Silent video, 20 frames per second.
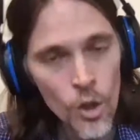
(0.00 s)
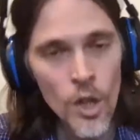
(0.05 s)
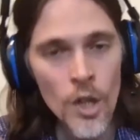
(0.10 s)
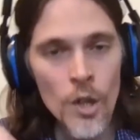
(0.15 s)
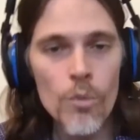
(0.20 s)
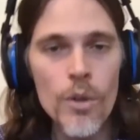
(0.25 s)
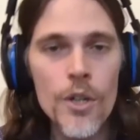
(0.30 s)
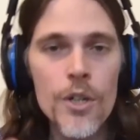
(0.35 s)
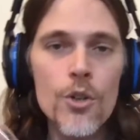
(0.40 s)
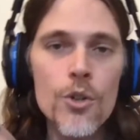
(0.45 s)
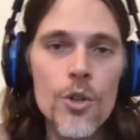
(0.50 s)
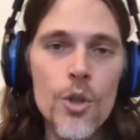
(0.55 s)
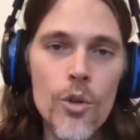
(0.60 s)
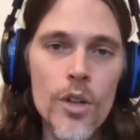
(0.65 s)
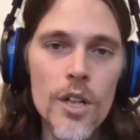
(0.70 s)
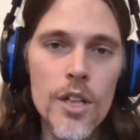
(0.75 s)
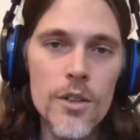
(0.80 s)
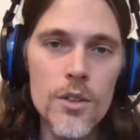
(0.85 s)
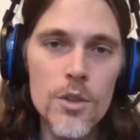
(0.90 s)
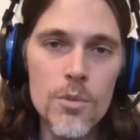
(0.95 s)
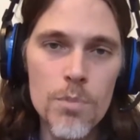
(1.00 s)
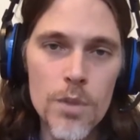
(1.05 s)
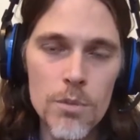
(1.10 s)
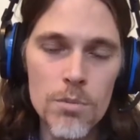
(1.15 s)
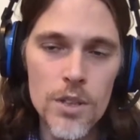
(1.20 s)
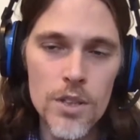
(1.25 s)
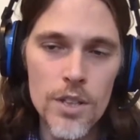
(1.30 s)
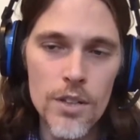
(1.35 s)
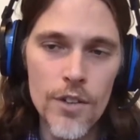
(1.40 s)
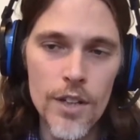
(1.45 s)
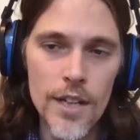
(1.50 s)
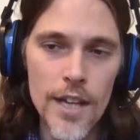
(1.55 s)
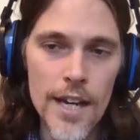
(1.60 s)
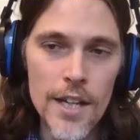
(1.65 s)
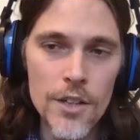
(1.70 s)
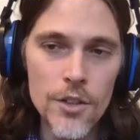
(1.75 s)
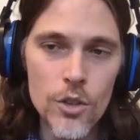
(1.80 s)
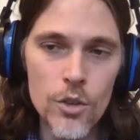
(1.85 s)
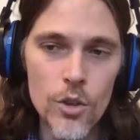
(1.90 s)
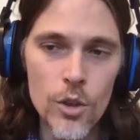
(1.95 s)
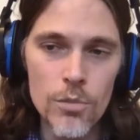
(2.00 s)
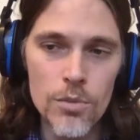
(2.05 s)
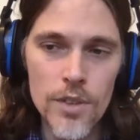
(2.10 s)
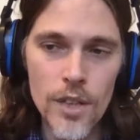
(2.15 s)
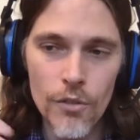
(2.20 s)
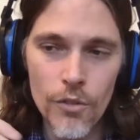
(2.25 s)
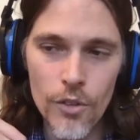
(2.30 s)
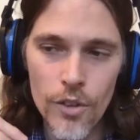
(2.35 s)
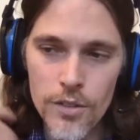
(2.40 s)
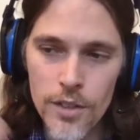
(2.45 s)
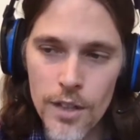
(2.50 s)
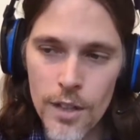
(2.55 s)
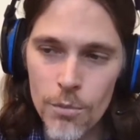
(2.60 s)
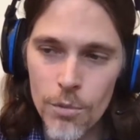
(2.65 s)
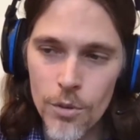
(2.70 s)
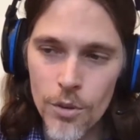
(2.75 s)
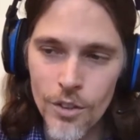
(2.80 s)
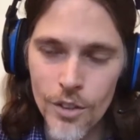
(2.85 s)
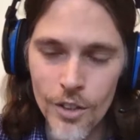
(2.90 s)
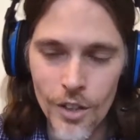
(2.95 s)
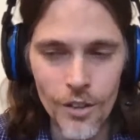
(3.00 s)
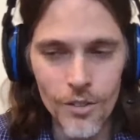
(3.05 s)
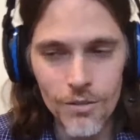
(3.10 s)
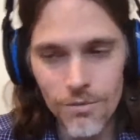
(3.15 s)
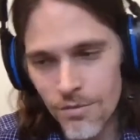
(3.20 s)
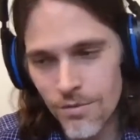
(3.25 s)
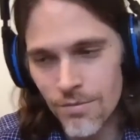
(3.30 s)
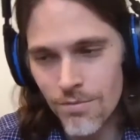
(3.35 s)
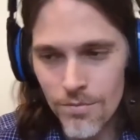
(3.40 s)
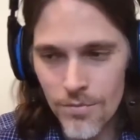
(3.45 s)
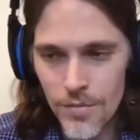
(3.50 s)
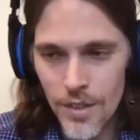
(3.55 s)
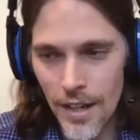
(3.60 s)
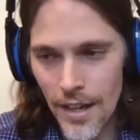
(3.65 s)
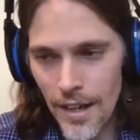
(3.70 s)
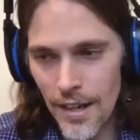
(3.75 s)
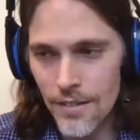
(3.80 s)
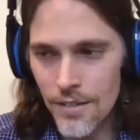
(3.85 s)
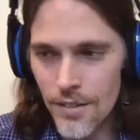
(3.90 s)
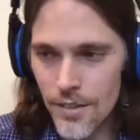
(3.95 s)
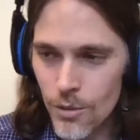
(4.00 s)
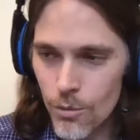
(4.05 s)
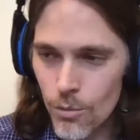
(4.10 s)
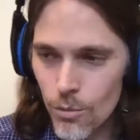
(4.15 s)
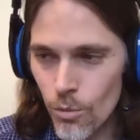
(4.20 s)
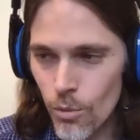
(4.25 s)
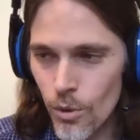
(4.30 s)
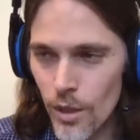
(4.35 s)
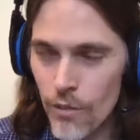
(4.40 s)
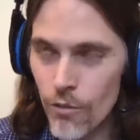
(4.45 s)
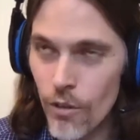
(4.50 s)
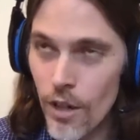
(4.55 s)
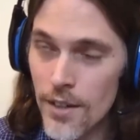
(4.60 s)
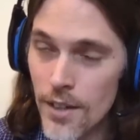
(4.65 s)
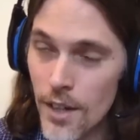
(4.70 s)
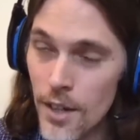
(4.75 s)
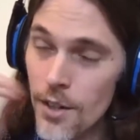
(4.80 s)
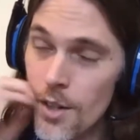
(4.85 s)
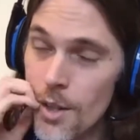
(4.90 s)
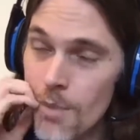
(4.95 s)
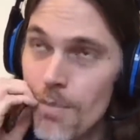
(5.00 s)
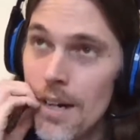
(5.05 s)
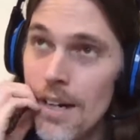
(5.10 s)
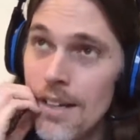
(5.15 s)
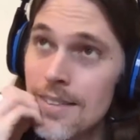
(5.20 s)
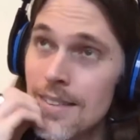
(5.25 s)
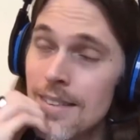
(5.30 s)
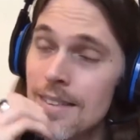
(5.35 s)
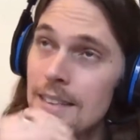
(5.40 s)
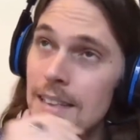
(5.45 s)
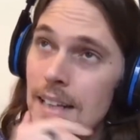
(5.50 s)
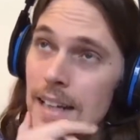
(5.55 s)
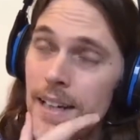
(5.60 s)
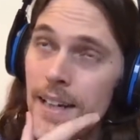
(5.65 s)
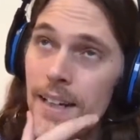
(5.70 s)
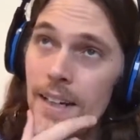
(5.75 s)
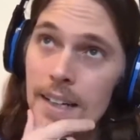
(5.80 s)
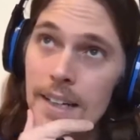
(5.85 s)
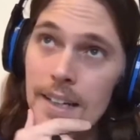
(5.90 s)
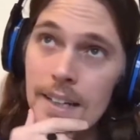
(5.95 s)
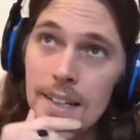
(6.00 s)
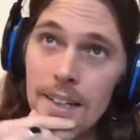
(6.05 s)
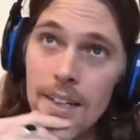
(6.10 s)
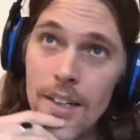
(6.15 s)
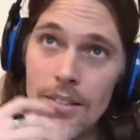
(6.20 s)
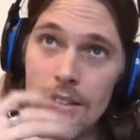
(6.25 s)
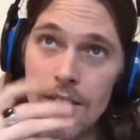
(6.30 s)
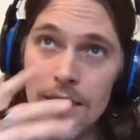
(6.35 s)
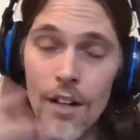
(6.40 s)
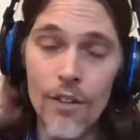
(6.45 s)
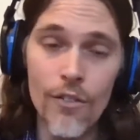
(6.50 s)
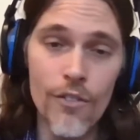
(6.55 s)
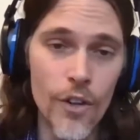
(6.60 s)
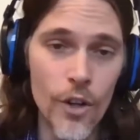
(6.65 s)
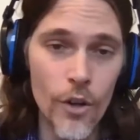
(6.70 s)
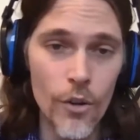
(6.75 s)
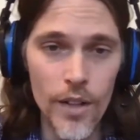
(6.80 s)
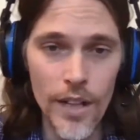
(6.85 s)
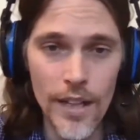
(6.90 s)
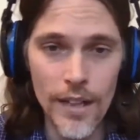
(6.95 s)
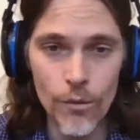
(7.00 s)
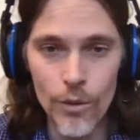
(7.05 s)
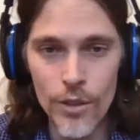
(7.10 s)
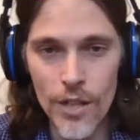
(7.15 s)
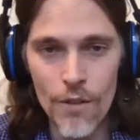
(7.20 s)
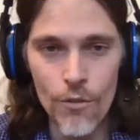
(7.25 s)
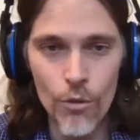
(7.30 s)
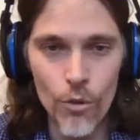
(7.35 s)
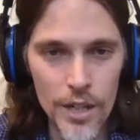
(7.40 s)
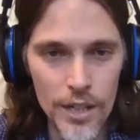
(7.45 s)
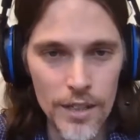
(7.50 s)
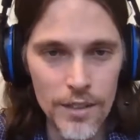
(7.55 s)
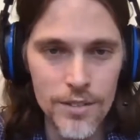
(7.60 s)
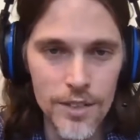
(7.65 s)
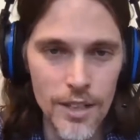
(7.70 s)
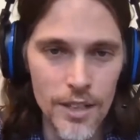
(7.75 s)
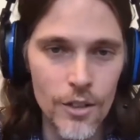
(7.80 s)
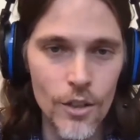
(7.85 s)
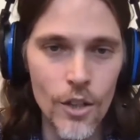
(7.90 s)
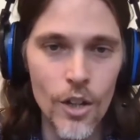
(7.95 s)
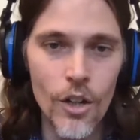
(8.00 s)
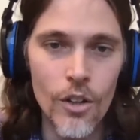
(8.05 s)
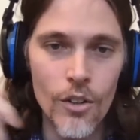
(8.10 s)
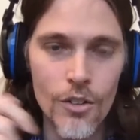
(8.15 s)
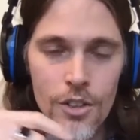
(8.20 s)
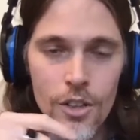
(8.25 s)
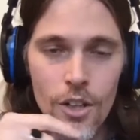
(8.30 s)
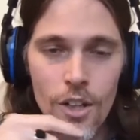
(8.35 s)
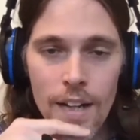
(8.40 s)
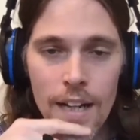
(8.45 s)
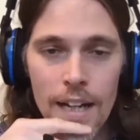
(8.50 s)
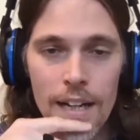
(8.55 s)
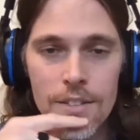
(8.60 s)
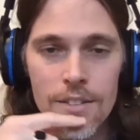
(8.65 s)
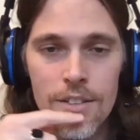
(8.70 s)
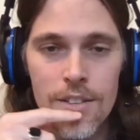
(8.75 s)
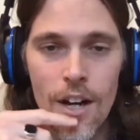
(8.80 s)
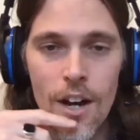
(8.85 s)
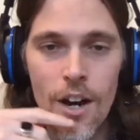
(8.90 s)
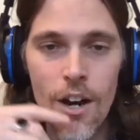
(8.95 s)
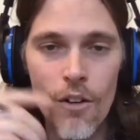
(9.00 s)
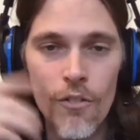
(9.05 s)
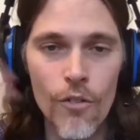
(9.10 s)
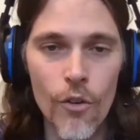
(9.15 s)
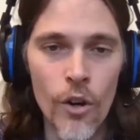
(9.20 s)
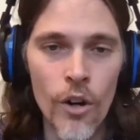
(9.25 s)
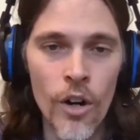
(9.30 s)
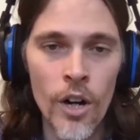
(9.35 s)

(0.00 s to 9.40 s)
when you're doing specific age groups, like for example, you know, uh, what have I done in the past that's kind of like uh, cell phone, like when you have ring signals and all that stuff, or